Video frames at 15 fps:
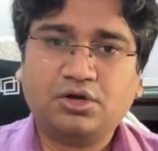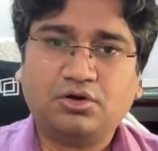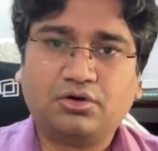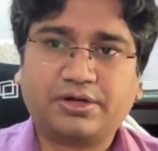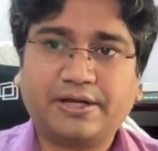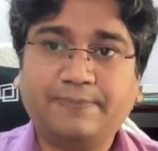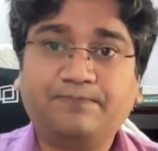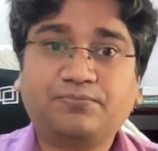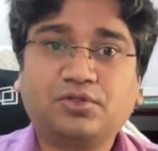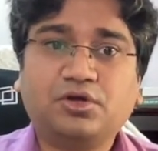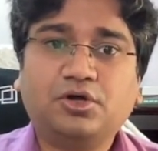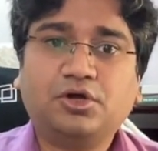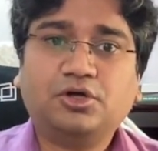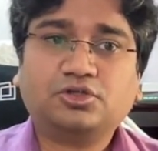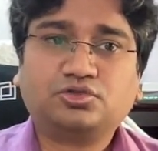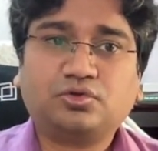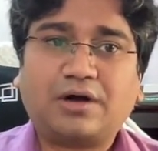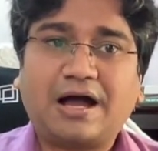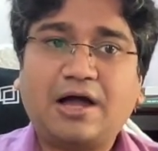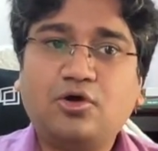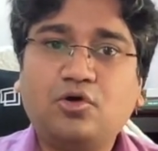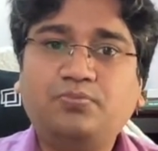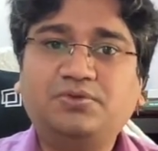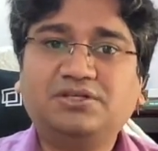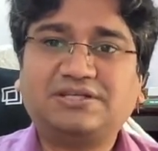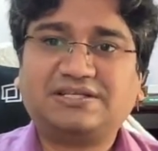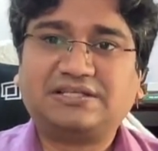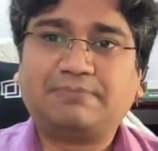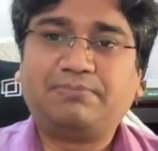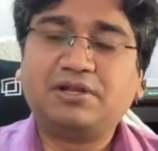Okay. So, I hope this
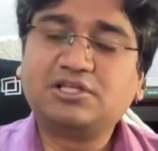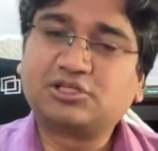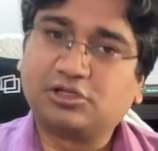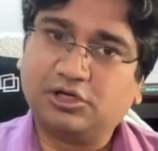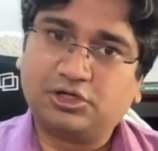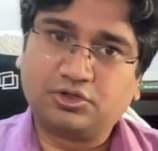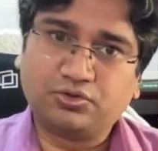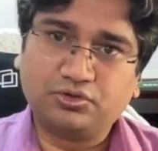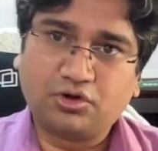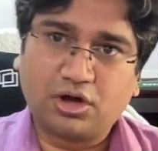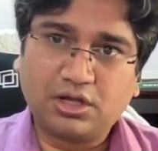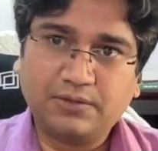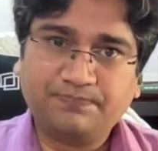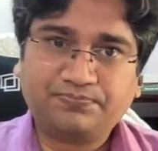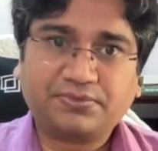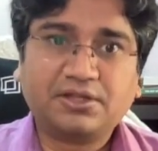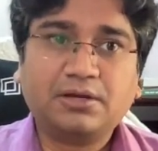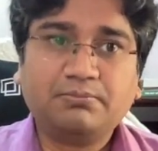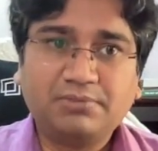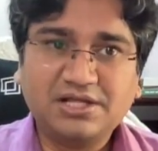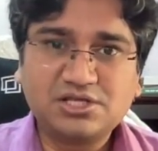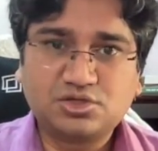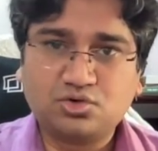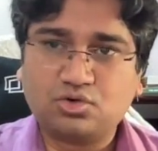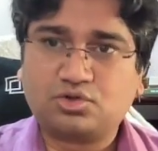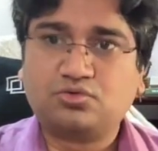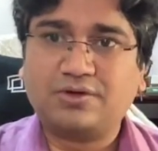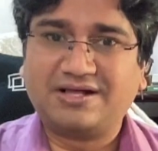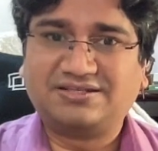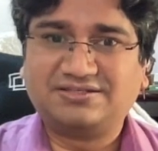example is clear to you all. Please go
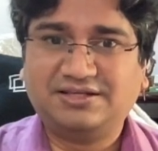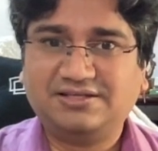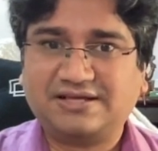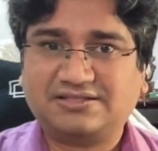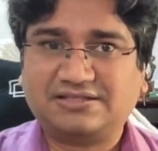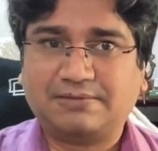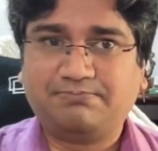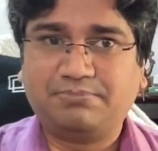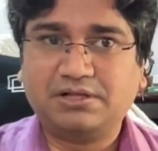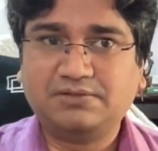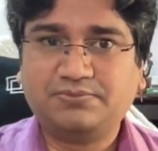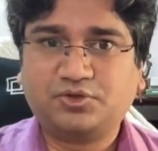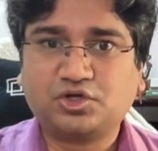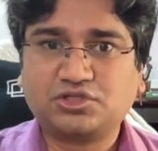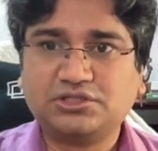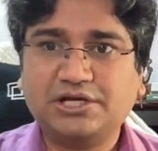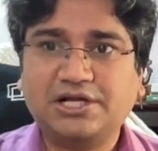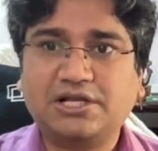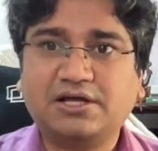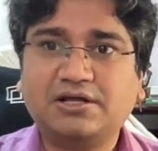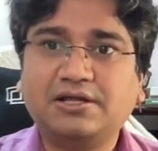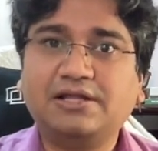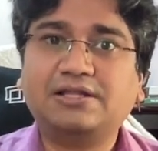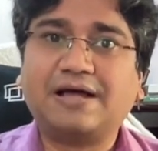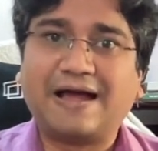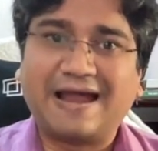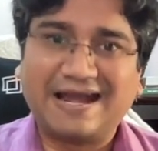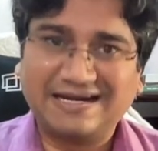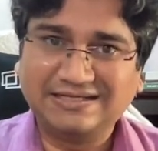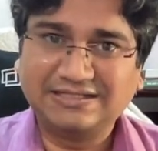through these examples because later in the
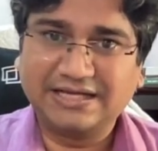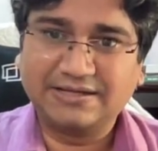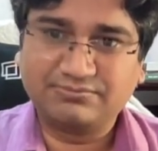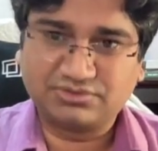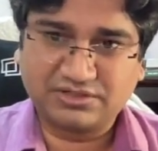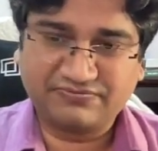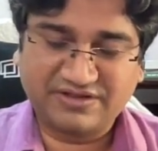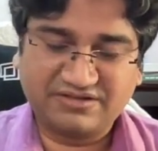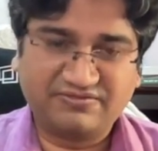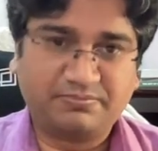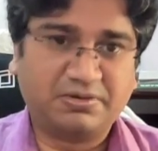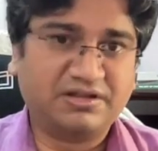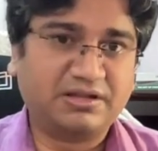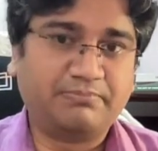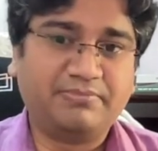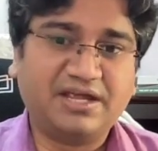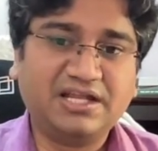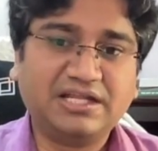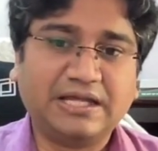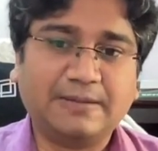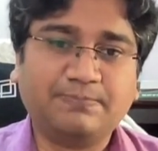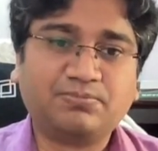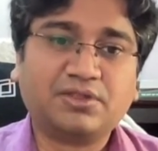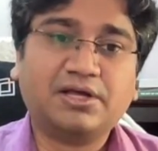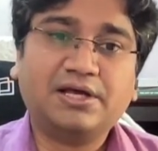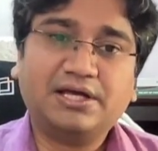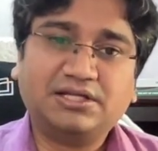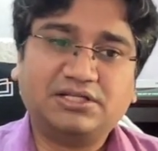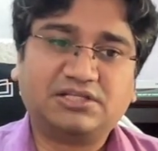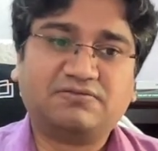end games and when we play the main game,
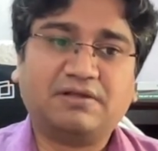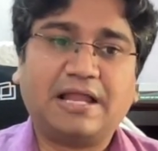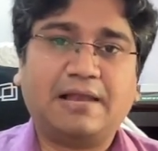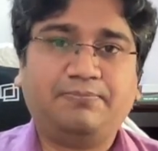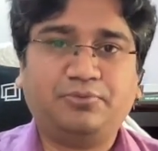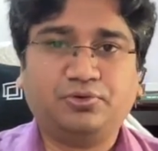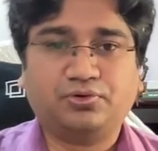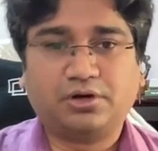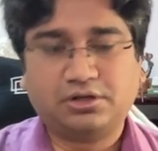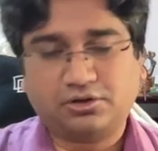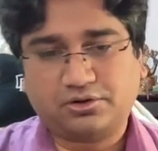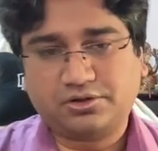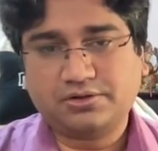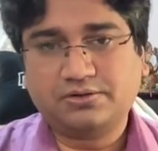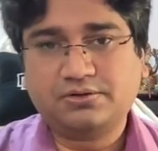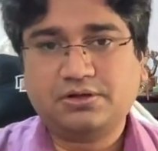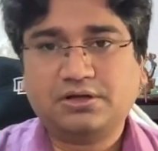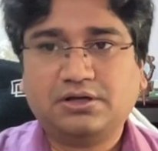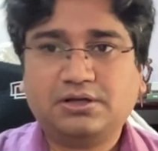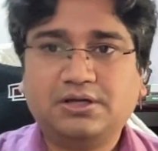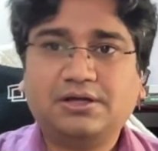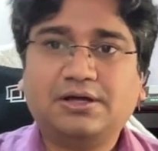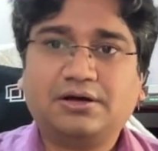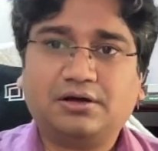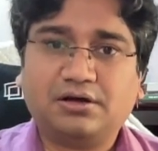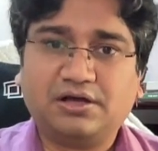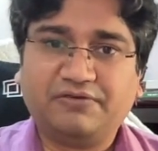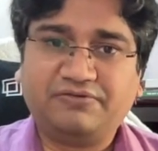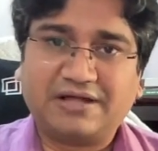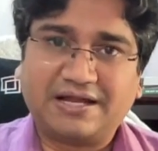this will help you a lot.
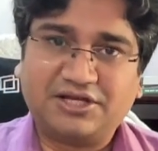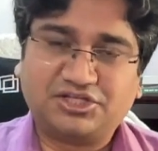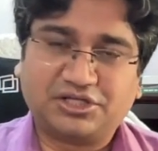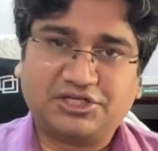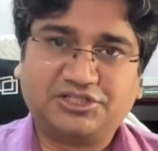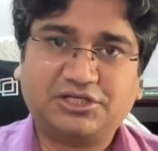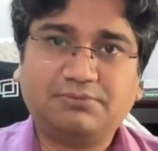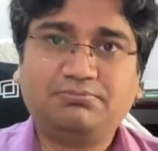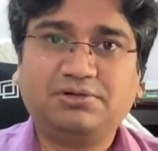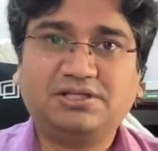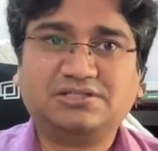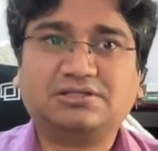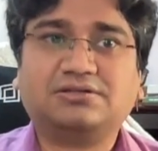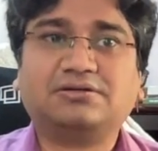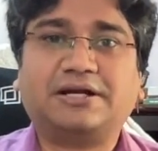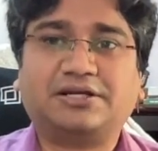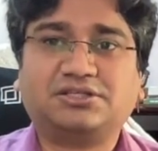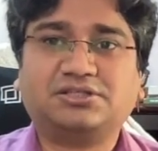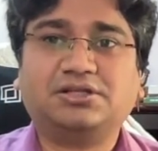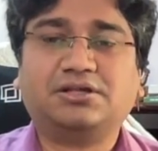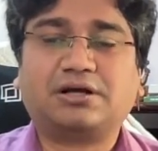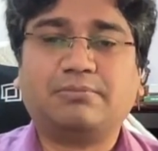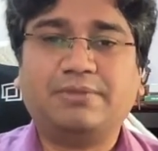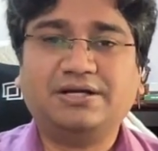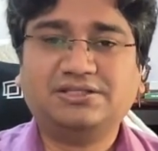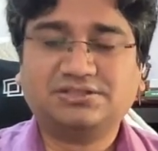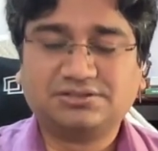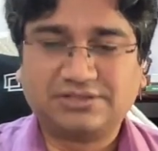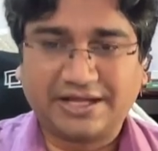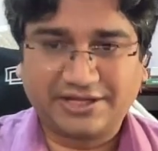If there are any suggestion, please write us in the
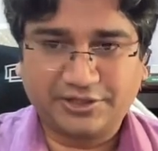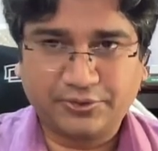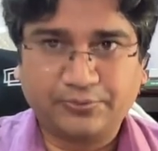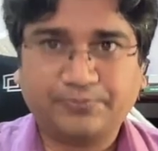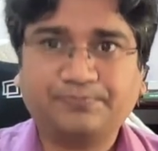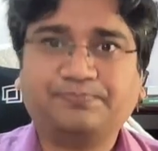comments. Thank you.